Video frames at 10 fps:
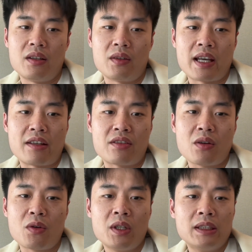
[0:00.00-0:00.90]
Okay,
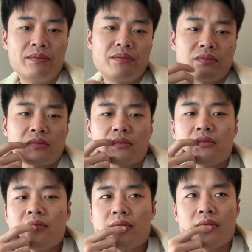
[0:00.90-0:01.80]
so
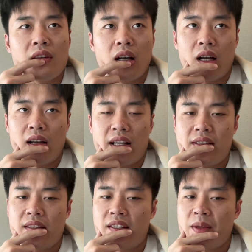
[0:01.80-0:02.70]
I
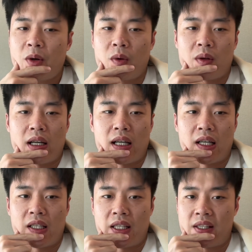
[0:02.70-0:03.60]
think Teable
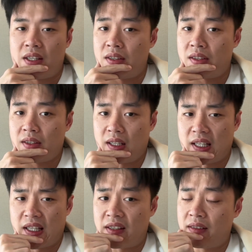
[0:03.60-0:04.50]
in this
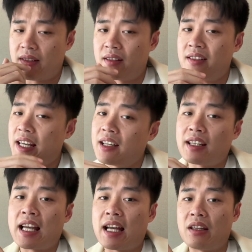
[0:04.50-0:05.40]
is the
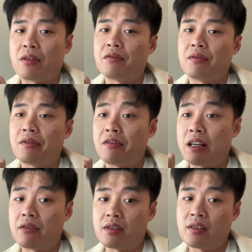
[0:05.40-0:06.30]
second kind of
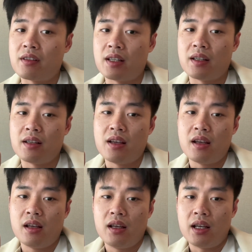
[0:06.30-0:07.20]
flavors,
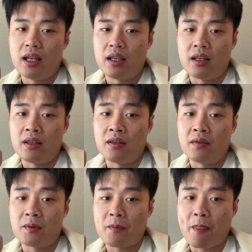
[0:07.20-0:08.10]

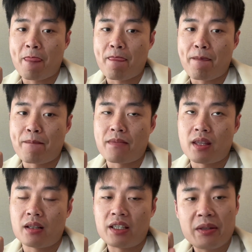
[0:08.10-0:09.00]
and
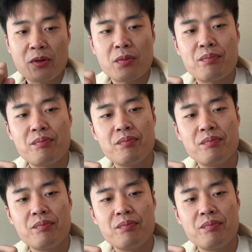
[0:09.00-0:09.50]
Teable